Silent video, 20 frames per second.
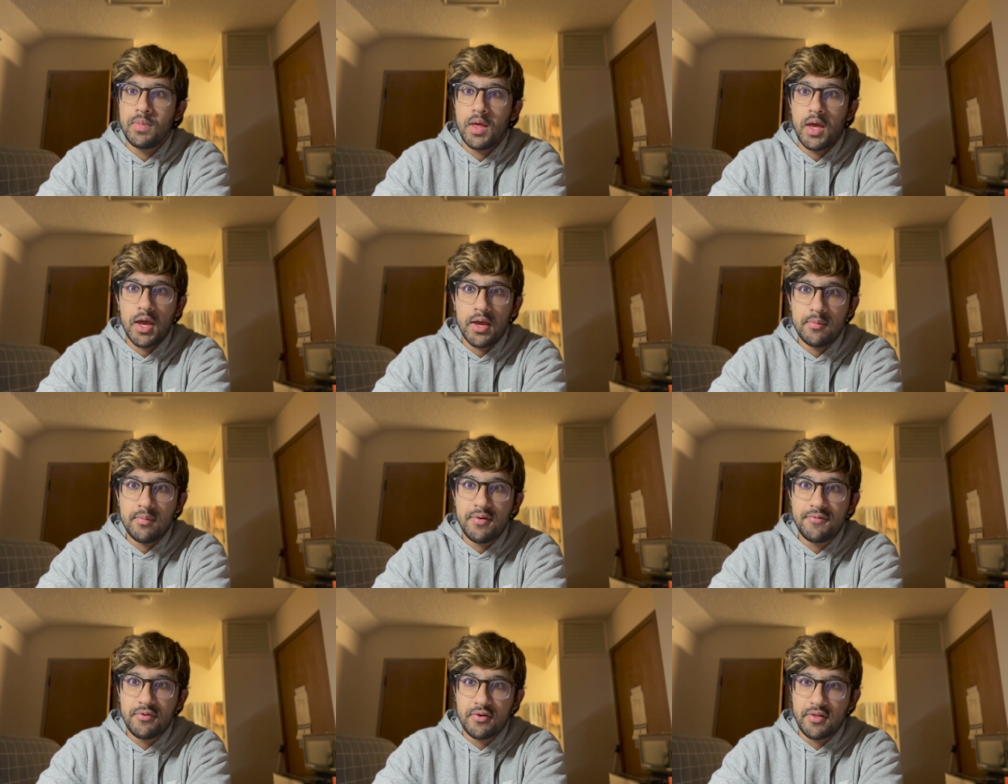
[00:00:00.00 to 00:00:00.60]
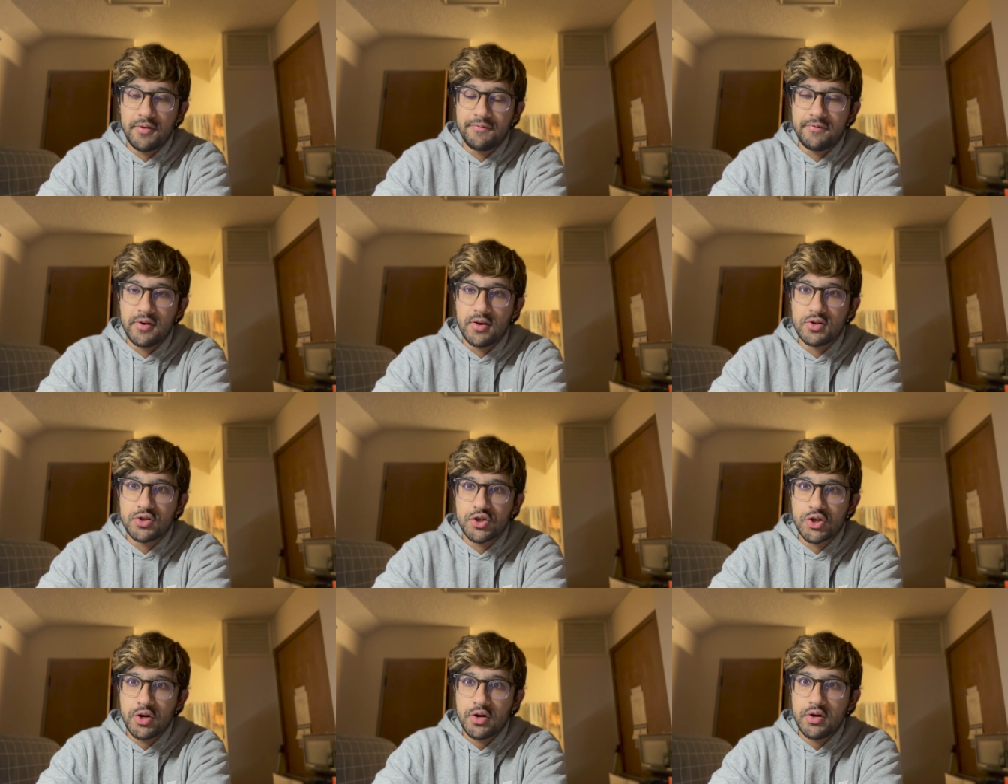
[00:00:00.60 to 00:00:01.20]
aiming for the
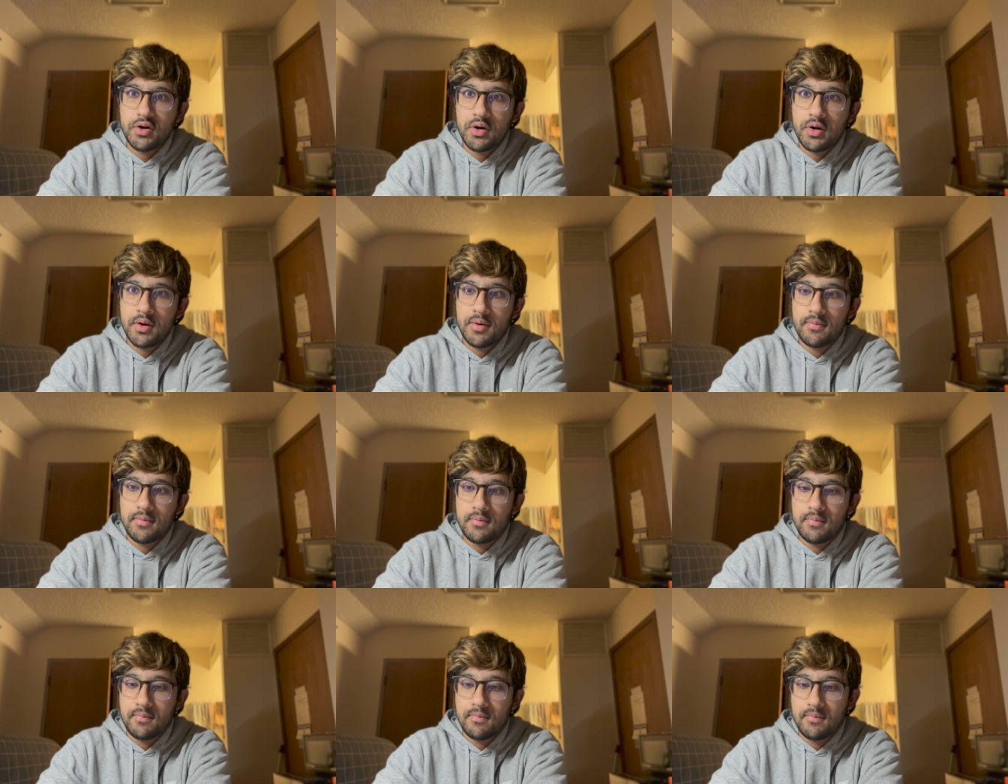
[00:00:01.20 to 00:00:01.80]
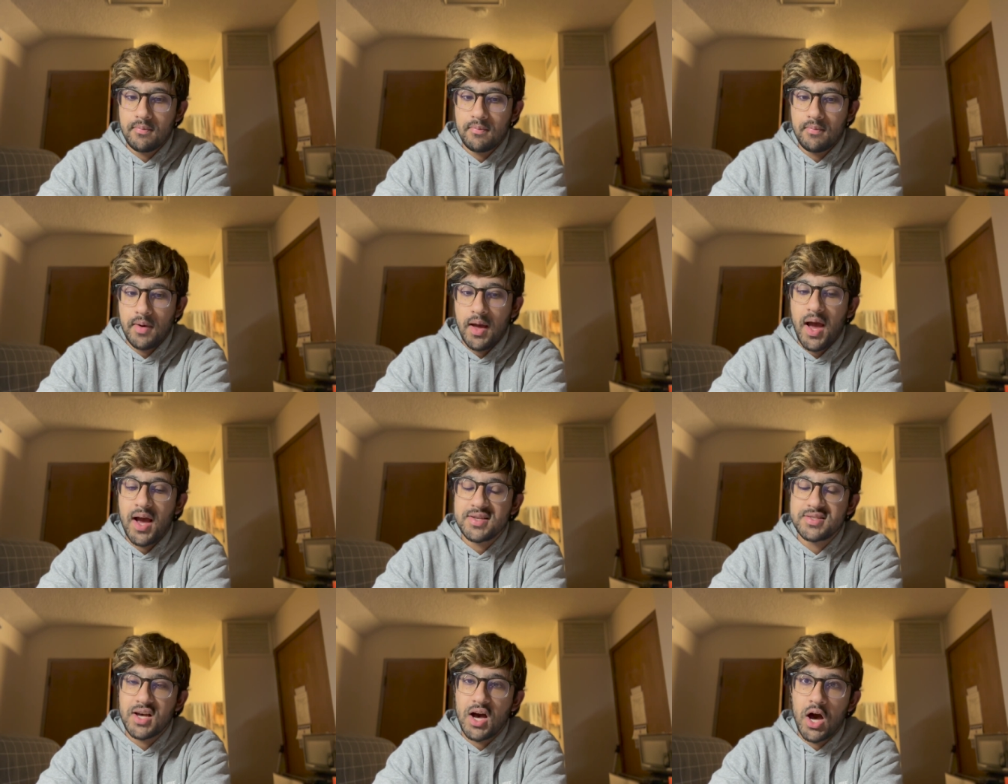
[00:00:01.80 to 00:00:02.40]
future
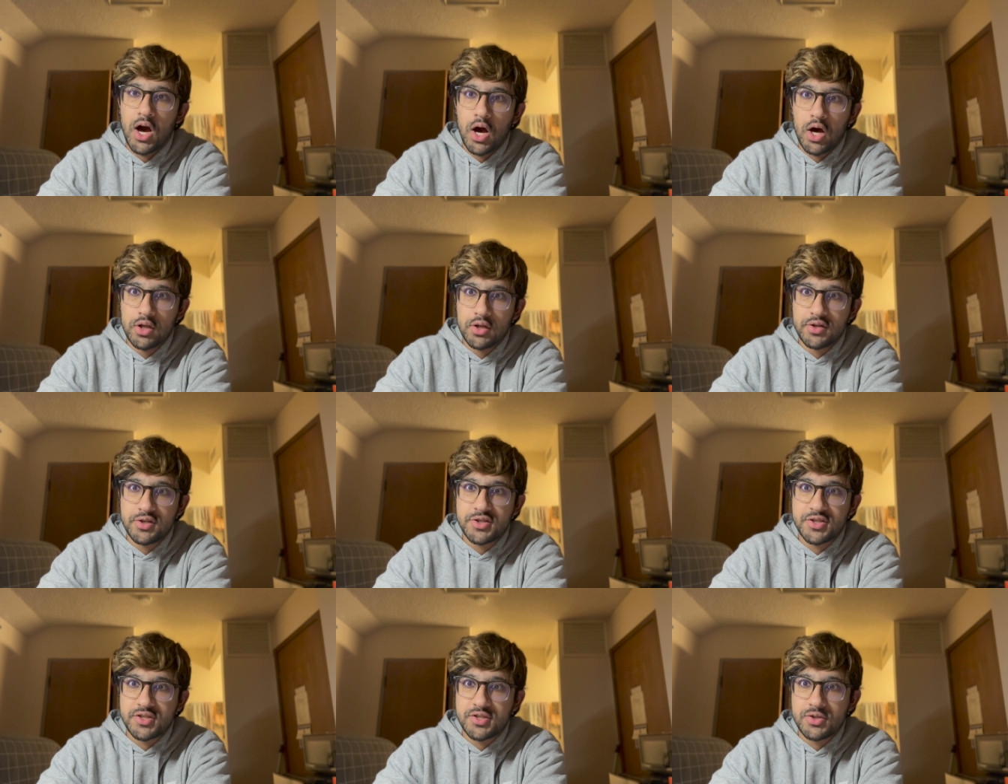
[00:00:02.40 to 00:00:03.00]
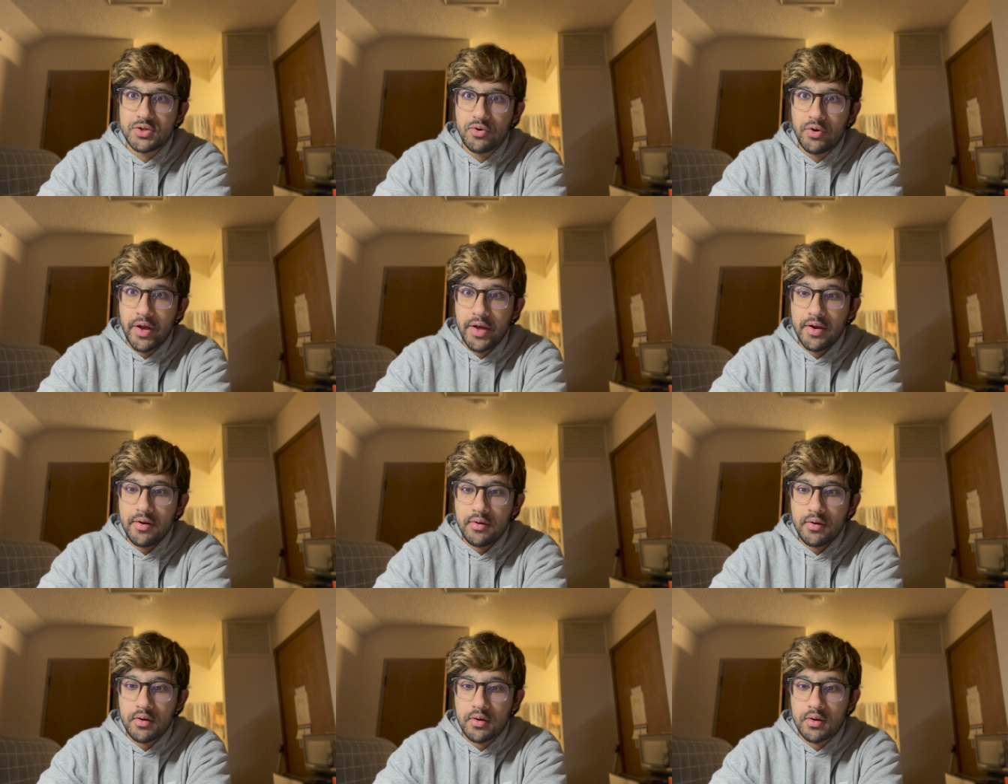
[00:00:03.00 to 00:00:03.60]
as a college
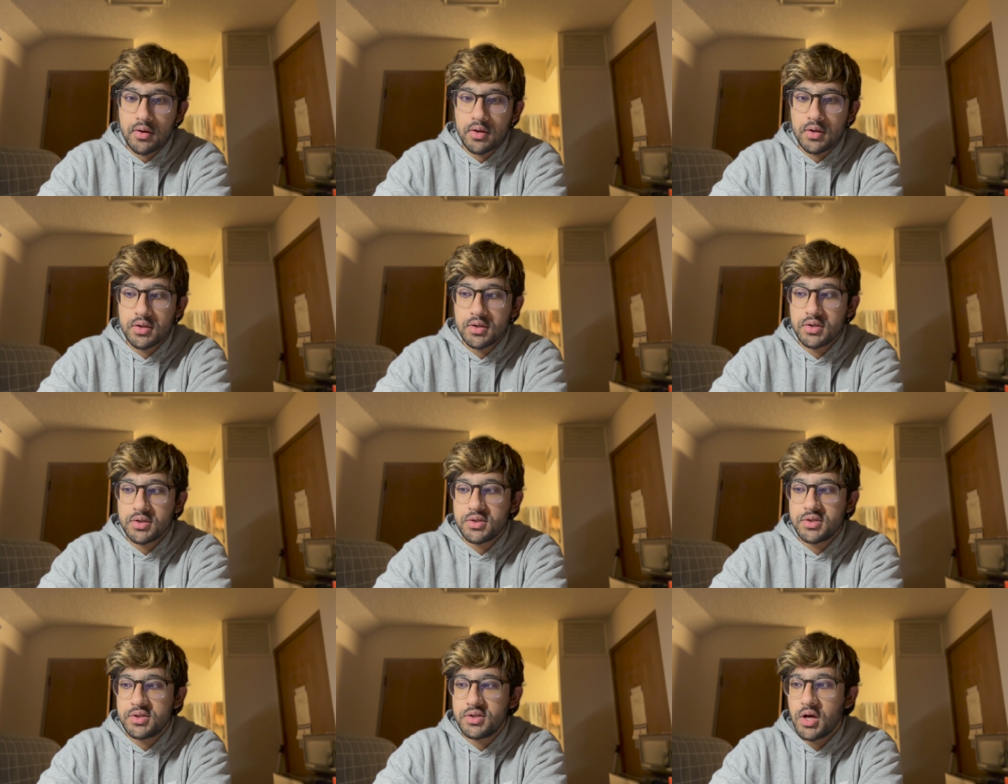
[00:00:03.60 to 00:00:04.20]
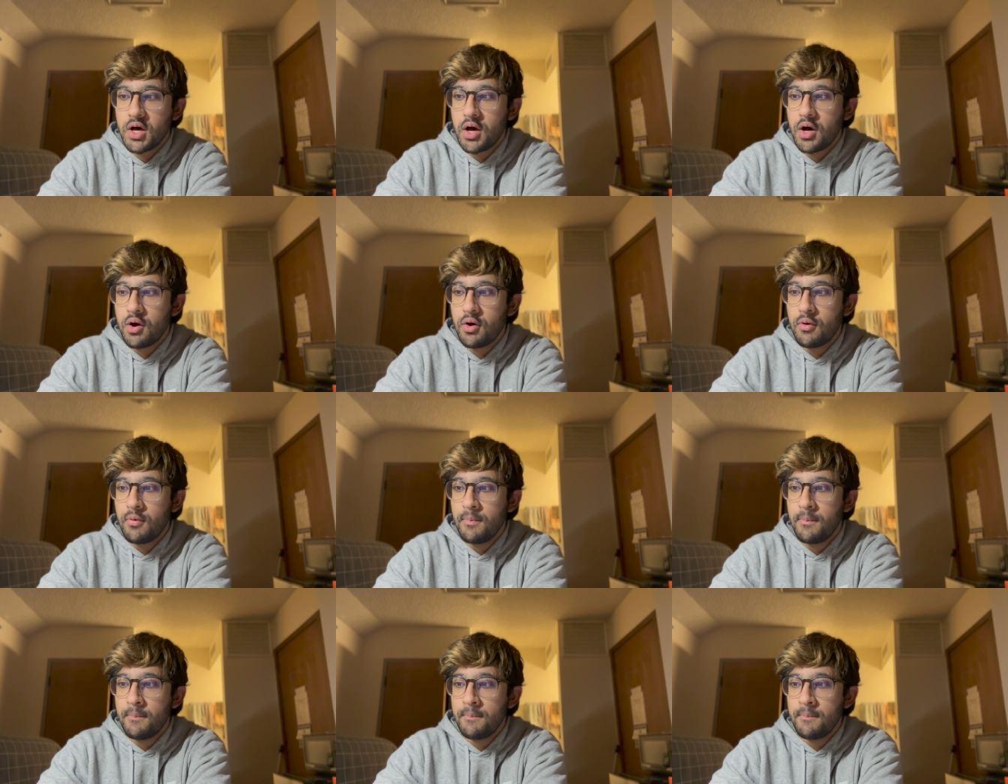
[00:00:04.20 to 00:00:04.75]
student. So